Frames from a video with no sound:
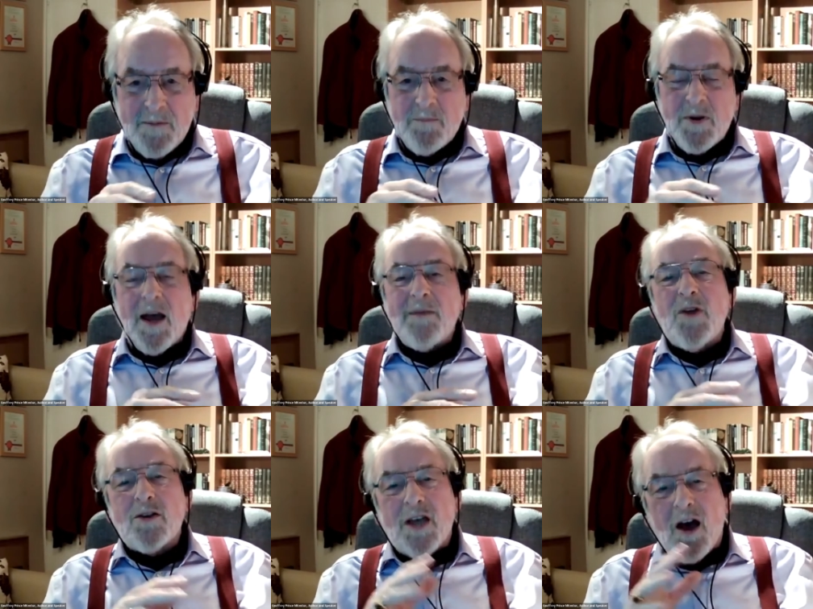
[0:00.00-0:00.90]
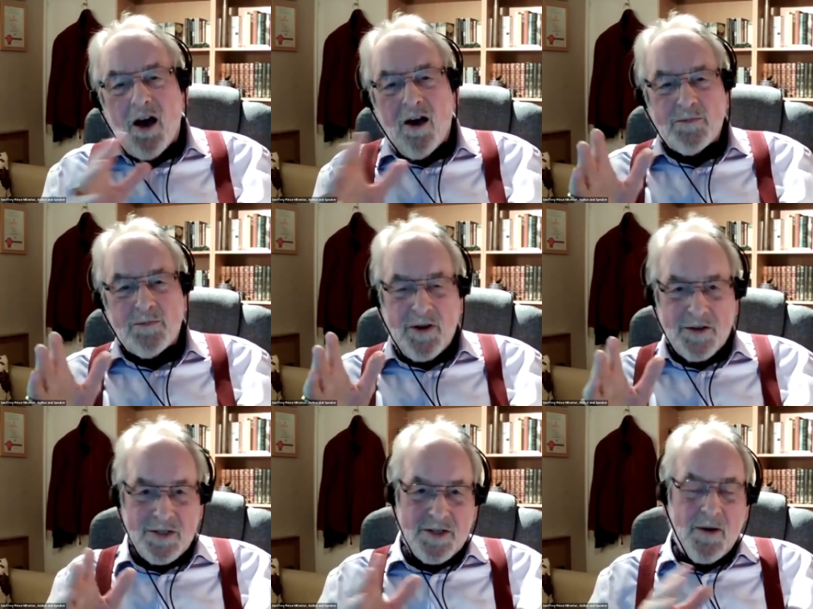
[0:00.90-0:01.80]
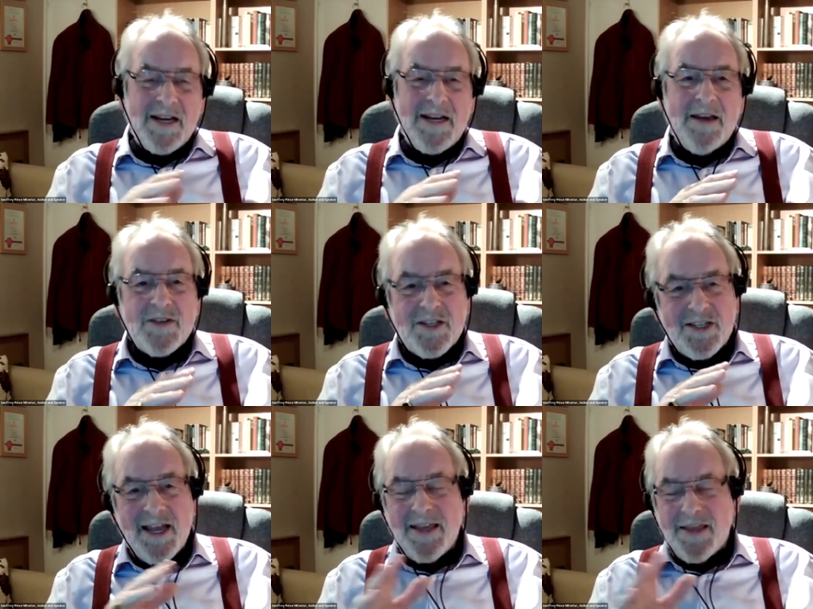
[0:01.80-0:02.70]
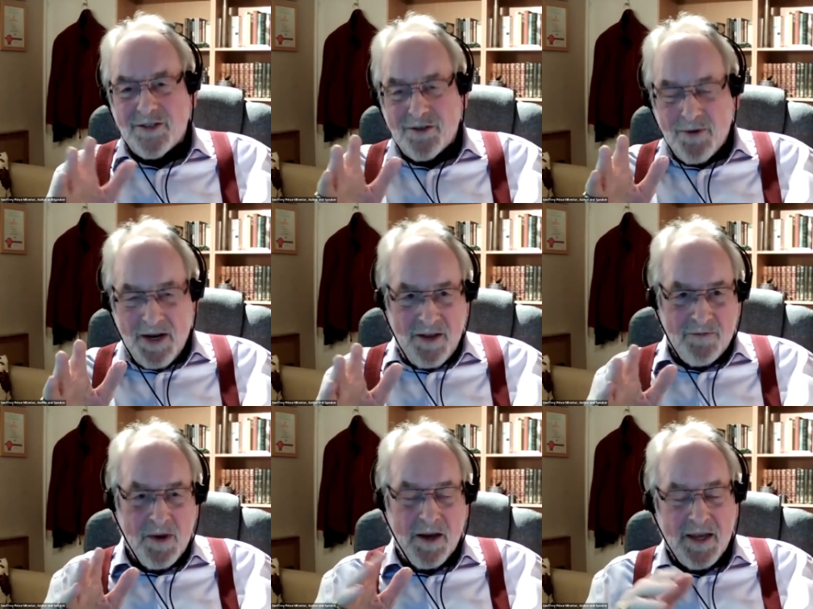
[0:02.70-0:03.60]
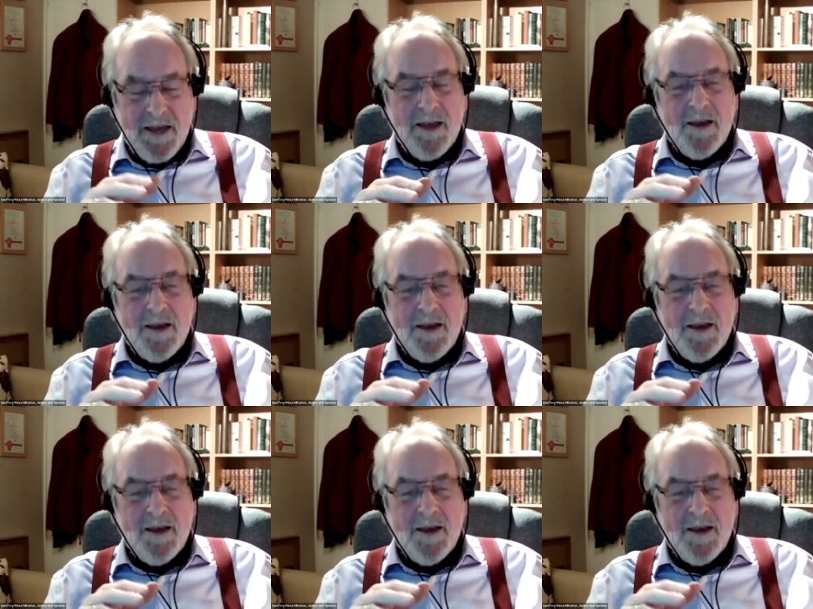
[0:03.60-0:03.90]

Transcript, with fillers: But I'm not a hard person, so I never say this to any of my